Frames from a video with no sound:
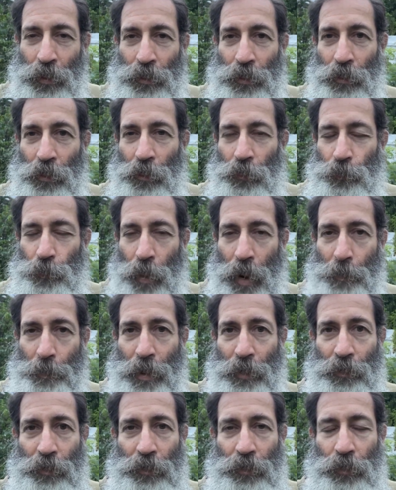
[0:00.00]
There are
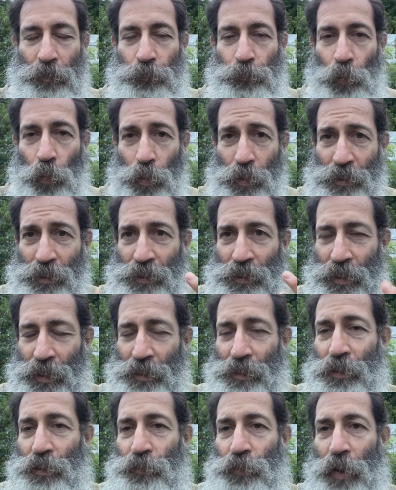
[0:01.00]
primarily four
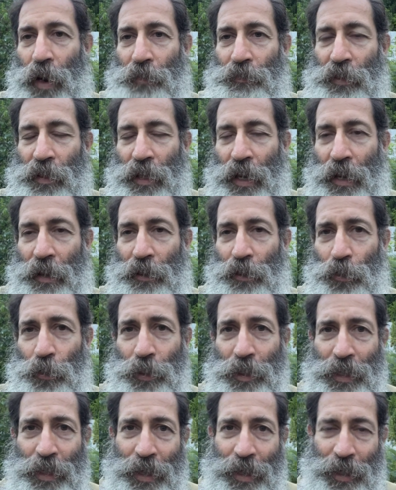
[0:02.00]
seasons for
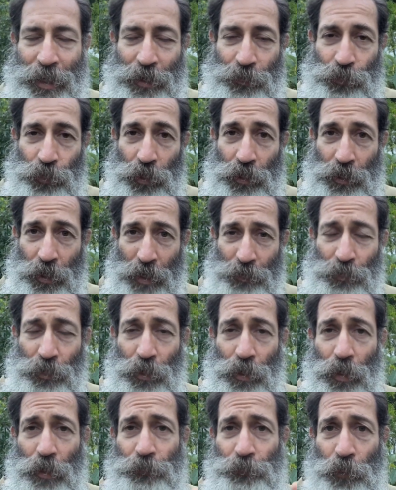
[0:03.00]
avocado, and if you
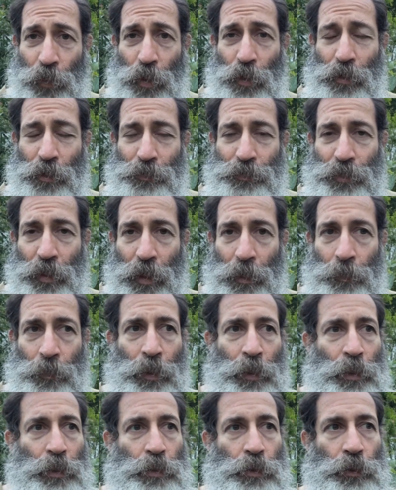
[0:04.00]
cover all four of them,
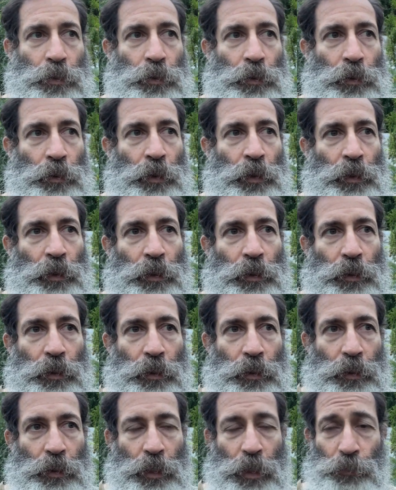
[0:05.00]
you can
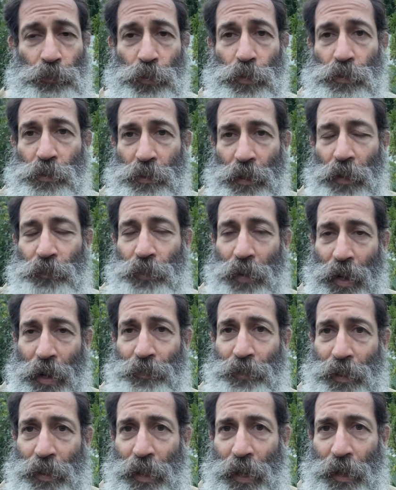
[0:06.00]
give yourself
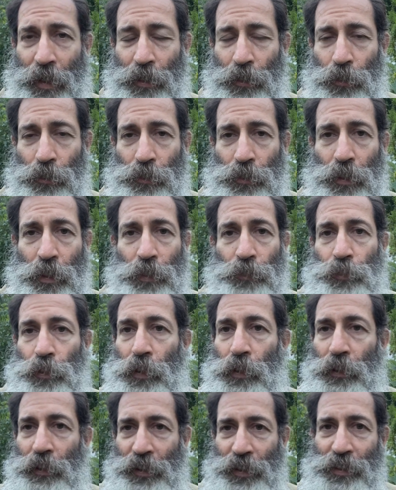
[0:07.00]
avocados
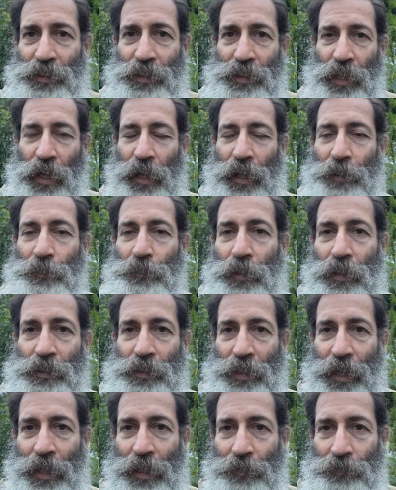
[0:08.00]
for at least nine
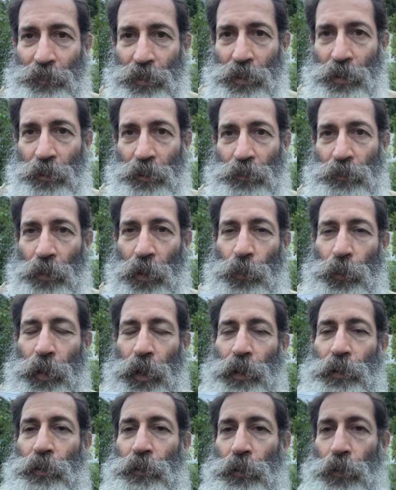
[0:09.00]
months out of the year growing
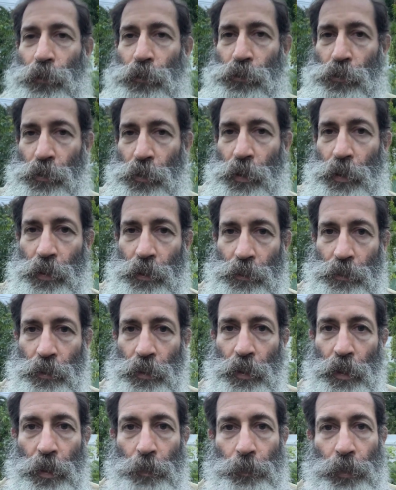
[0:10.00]
on your own trees
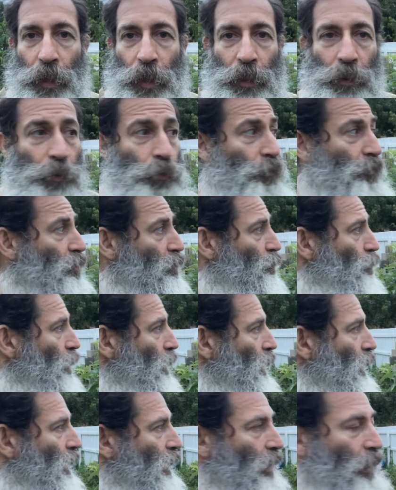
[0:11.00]
but I don't just
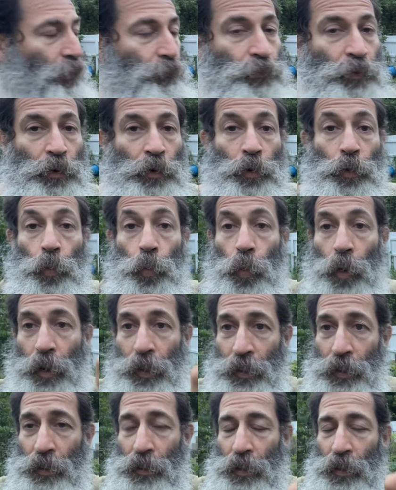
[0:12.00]
want to have
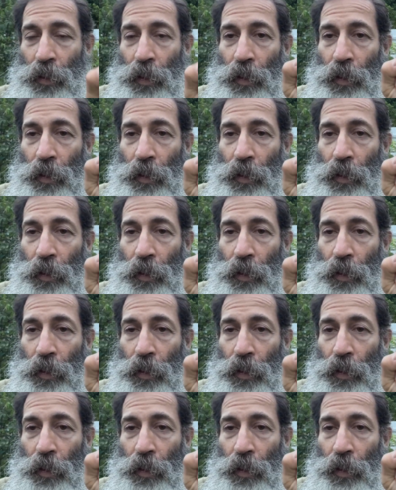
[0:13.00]
one